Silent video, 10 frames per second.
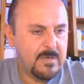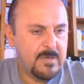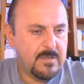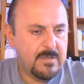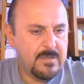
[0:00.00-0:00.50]

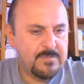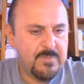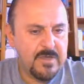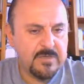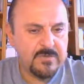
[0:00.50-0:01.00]
let's
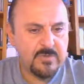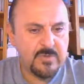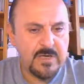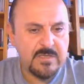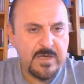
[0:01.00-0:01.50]
make it
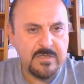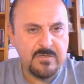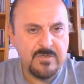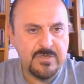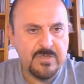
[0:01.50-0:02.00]
run and
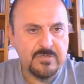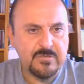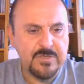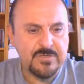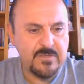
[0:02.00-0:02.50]
see the
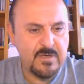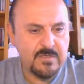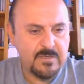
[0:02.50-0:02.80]
result.